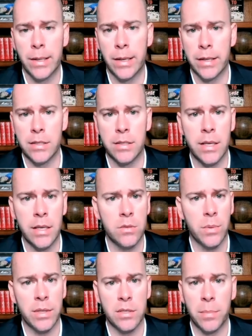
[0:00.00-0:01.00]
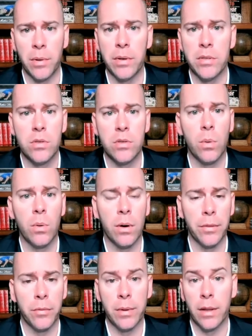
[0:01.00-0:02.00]
He's teased with his ability to score
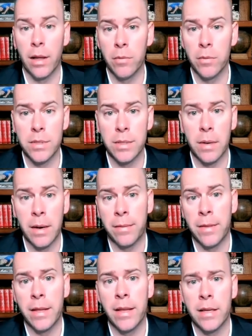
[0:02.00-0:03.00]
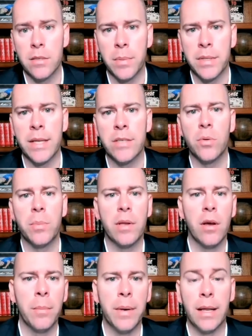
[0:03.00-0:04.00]
on three levels, and I think he has the potential to
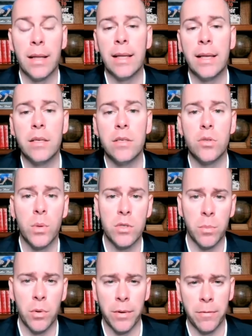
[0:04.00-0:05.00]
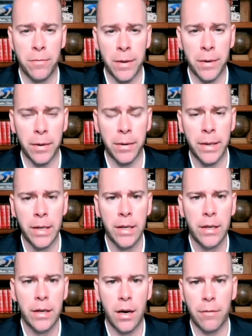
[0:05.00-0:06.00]
become an elite switchable defender.
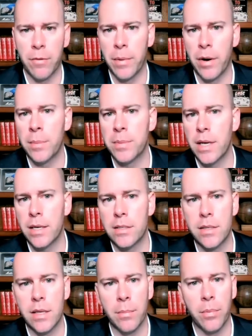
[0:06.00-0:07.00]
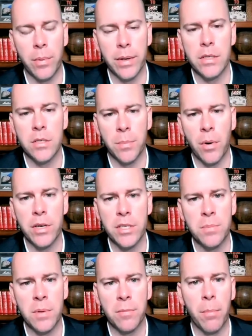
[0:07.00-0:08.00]
From an upside standpoint, Jabari
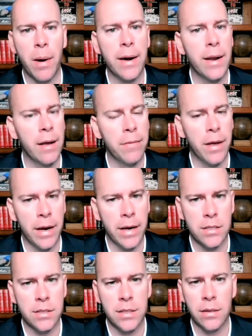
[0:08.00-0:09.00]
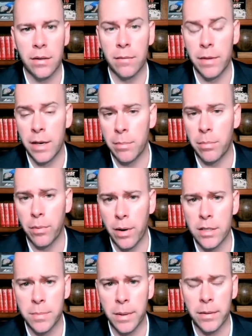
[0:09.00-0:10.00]
Smith might have the highest ceiling of any
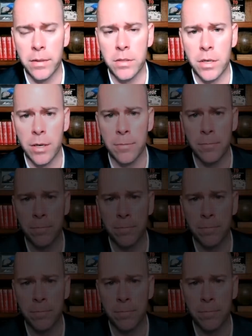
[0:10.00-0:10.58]
prospect this year.